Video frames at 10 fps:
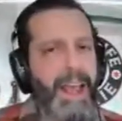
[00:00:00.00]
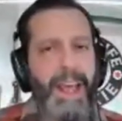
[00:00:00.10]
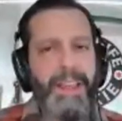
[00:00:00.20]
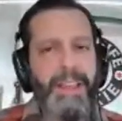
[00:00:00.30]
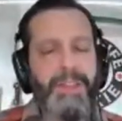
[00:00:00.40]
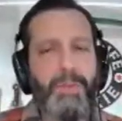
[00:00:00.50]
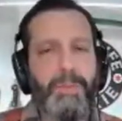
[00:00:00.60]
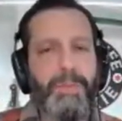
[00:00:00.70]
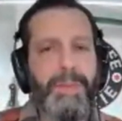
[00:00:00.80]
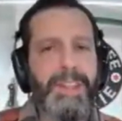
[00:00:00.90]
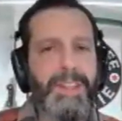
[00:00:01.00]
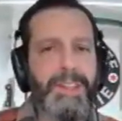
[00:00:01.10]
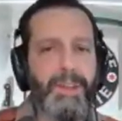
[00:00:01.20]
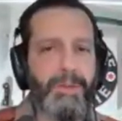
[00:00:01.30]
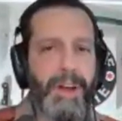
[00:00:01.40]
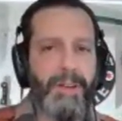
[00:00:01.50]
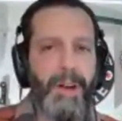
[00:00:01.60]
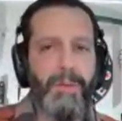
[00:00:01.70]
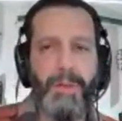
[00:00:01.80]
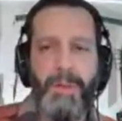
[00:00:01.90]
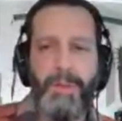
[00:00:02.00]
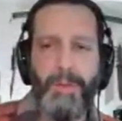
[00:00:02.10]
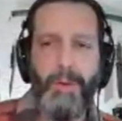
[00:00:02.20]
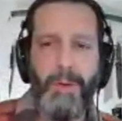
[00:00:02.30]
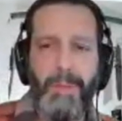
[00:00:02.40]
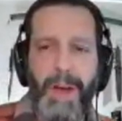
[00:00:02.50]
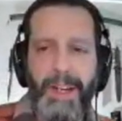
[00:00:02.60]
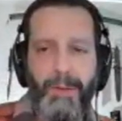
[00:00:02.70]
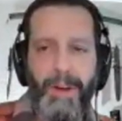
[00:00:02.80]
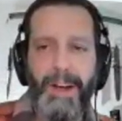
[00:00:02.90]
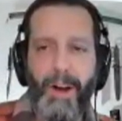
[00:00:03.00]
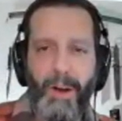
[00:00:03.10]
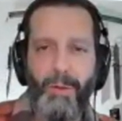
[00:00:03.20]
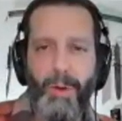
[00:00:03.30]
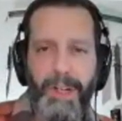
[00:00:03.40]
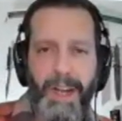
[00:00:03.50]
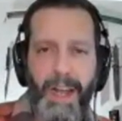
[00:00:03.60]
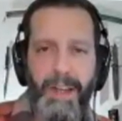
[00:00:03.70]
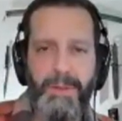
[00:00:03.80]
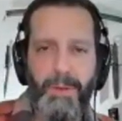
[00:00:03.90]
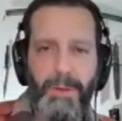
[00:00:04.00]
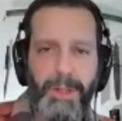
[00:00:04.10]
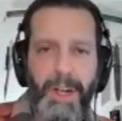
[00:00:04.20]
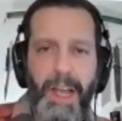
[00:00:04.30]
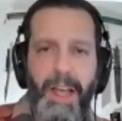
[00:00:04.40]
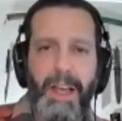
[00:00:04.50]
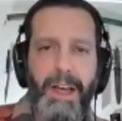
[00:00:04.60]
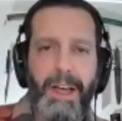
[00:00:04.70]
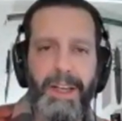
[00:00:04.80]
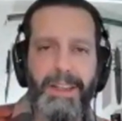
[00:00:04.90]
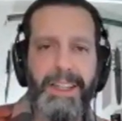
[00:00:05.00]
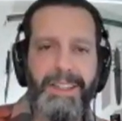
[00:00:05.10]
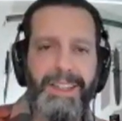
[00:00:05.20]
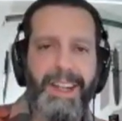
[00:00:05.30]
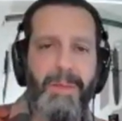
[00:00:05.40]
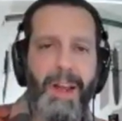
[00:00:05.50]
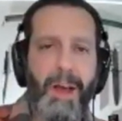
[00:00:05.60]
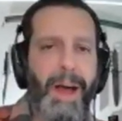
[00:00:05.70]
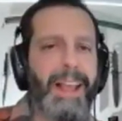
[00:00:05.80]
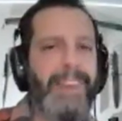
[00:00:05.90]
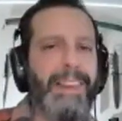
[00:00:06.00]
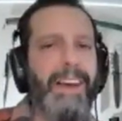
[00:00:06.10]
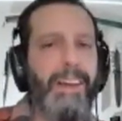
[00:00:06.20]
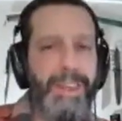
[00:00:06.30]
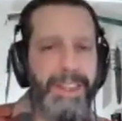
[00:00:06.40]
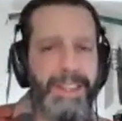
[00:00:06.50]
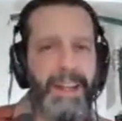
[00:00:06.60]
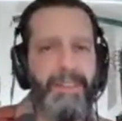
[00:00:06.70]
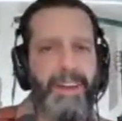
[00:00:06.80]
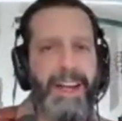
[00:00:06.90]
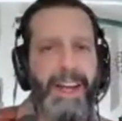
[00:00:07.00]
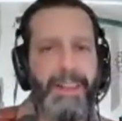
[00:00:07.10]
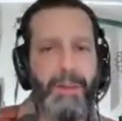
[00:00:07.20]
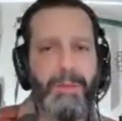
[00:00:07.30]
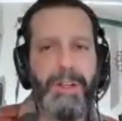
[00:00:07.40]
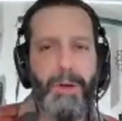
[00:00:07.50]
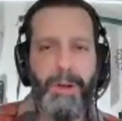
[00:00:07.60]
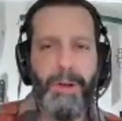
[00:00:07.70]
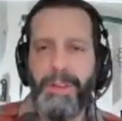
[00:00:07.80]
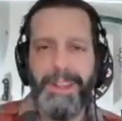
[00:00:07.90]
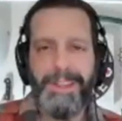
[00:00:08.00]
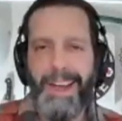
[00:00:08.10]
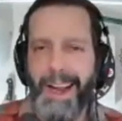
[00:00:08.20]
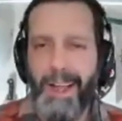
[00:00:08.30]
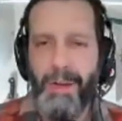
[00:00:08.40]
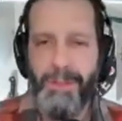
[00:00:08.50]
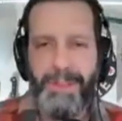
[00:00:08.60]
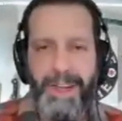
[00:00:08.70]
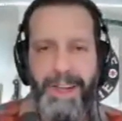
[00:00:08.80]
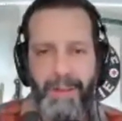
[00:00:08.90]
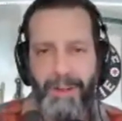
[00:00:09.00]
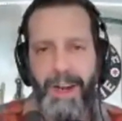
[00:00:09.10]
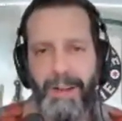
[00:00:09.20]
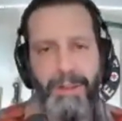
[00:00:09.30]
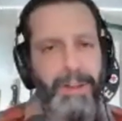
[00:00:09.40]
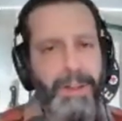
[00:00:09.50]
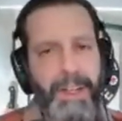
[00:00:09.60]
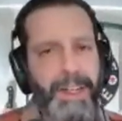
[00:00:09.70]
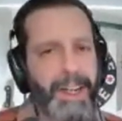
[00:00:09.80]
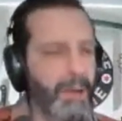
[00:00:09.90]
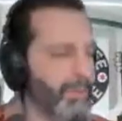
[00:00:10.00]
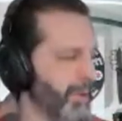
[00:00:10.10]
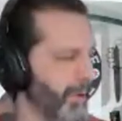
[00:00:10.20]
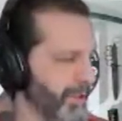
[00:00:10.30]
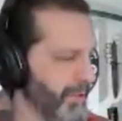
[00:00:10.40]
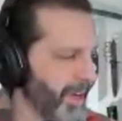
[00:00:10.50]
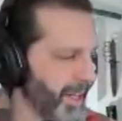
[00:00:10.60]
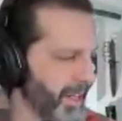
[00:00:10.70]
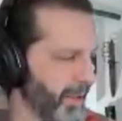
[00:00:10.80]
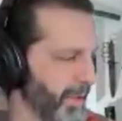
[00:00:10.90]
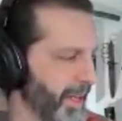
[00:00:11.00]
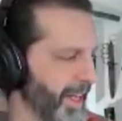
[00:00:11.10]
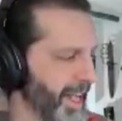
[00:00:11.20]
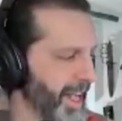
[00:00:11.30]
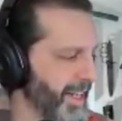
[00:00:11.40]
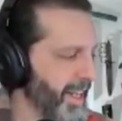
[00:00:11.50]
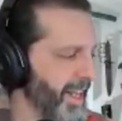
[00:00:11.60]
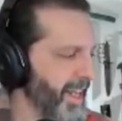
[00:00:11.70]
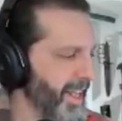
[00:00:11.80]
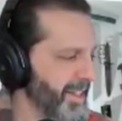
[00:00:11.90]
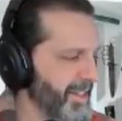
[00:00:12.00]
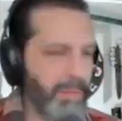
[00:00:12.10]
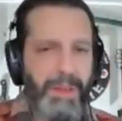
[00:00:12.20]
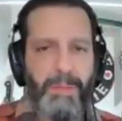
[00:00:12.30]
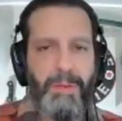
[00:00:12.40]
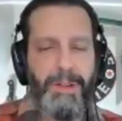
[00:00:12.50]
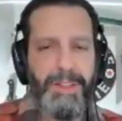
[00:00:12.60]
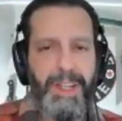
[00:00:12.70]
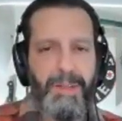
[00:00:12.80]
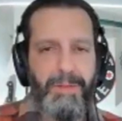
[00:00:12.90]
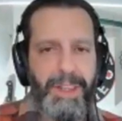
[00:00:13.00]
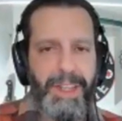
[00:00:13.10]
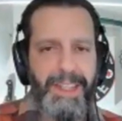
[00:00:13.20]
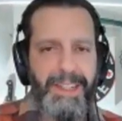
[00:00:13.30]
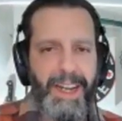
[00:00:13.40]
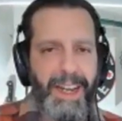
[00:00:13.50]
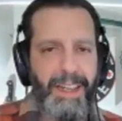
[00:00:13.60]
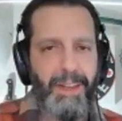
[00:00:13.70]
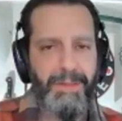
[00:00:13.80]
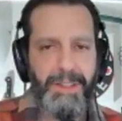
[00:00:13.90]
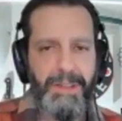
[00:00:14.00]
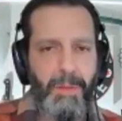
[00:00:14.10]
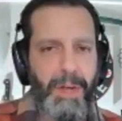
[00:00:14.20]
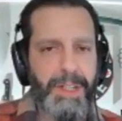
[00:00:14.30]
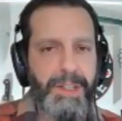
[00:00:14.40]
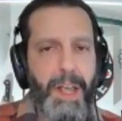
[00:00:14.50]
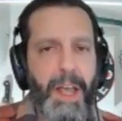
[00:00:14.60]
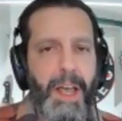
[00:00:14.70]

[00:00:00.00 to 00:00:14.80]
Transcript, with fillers: And this is this is a runner up for for my great hard work knives folder uh, list coming up. I love this knife. I got on the pre-order for this and I almost never ever get on pre-orders for anything. But again, he sent me the prototype for this, and I loved it so much.